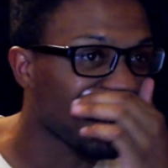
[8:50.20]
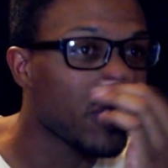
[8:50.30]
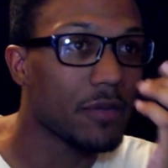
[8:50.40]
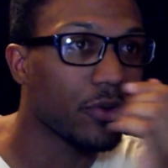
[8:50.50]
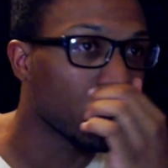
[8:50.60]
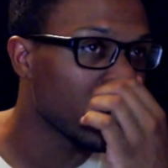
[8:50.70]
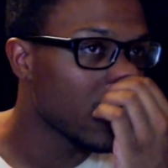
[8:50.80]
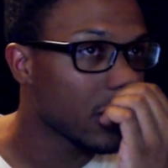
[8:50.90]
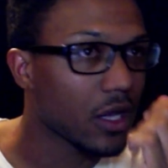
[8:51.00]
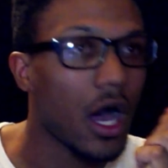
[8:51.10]
people
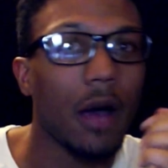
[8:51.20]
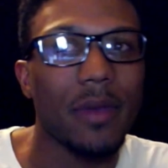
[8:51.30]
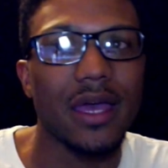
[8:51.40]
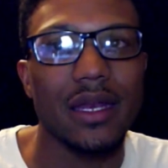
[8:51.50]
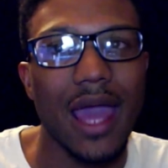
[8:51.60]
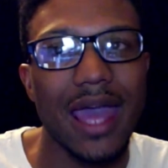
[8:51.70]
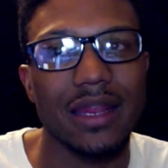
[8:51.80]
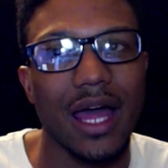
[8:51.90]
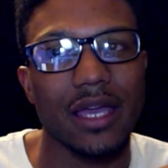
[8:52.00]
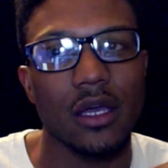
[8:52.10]
come in
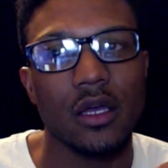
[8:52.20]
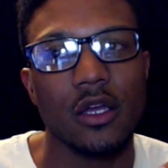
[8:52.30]
and, like,